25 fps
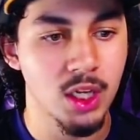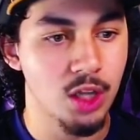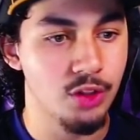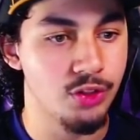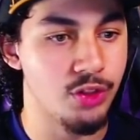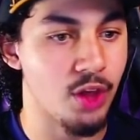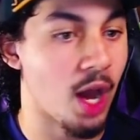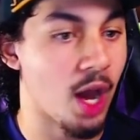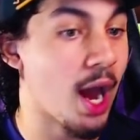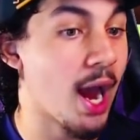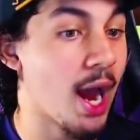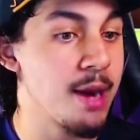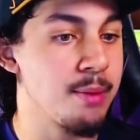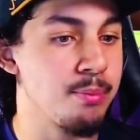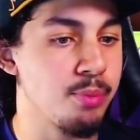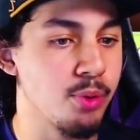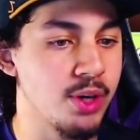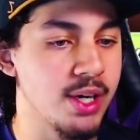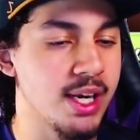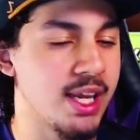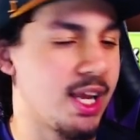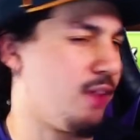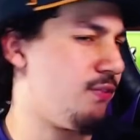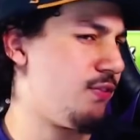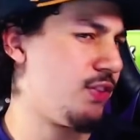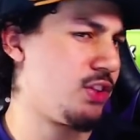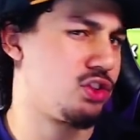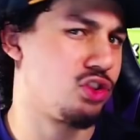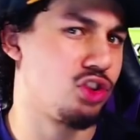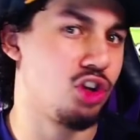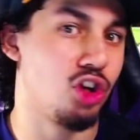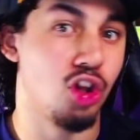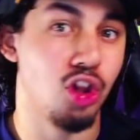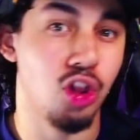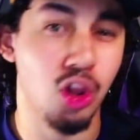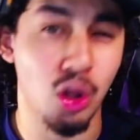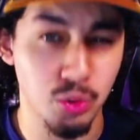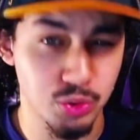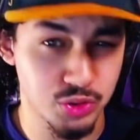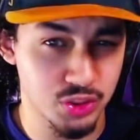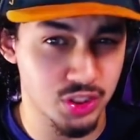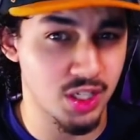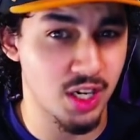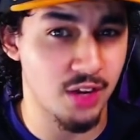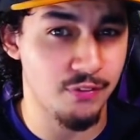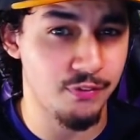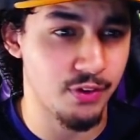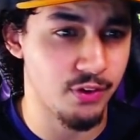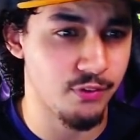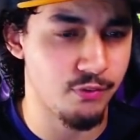the Hybrid if it's close
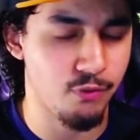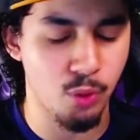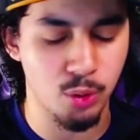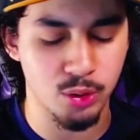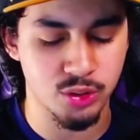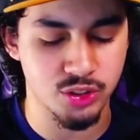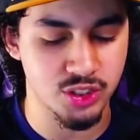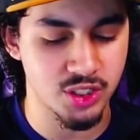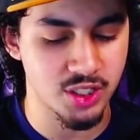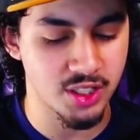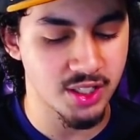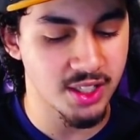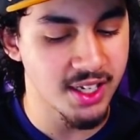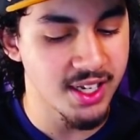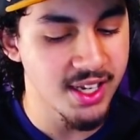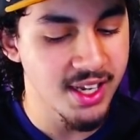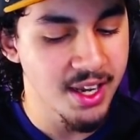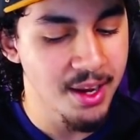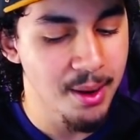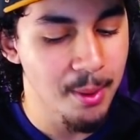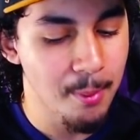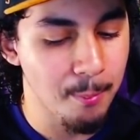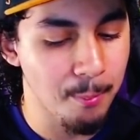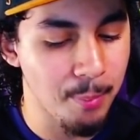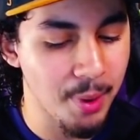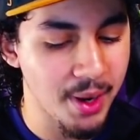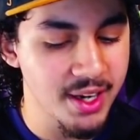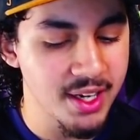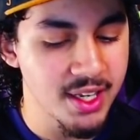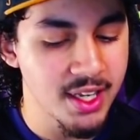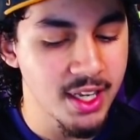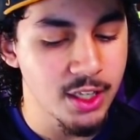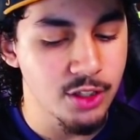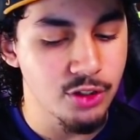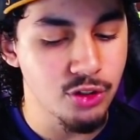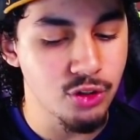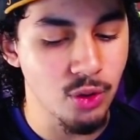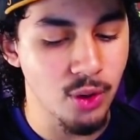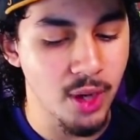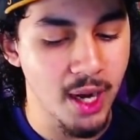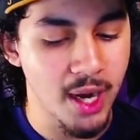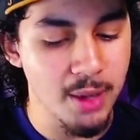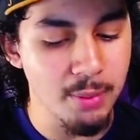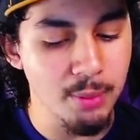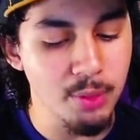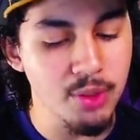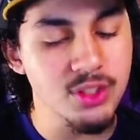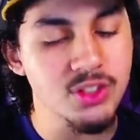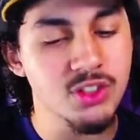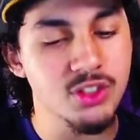enough, unfortunately, but you're
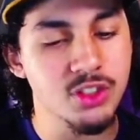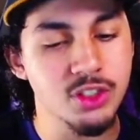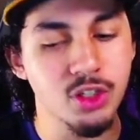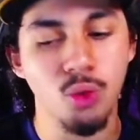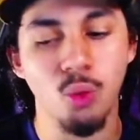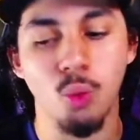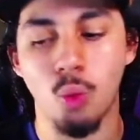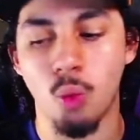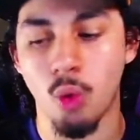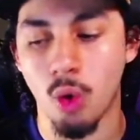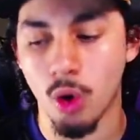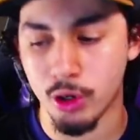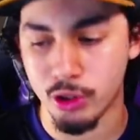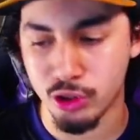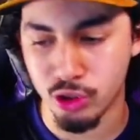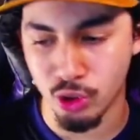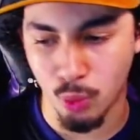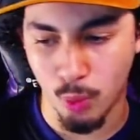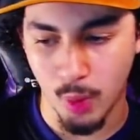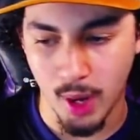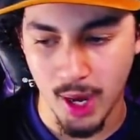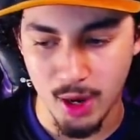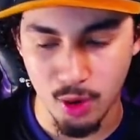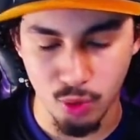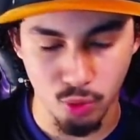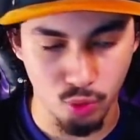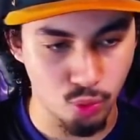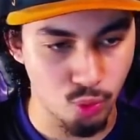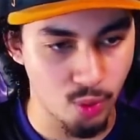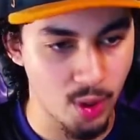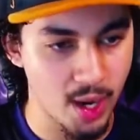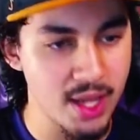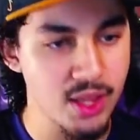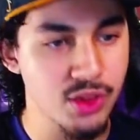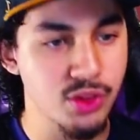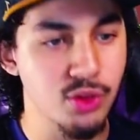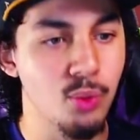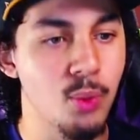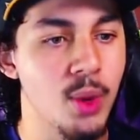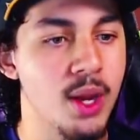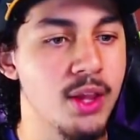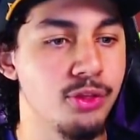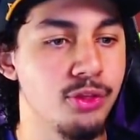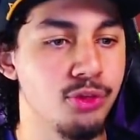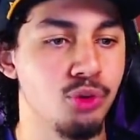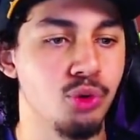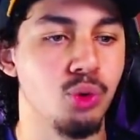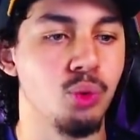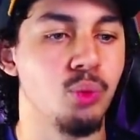able to still work your way right the way through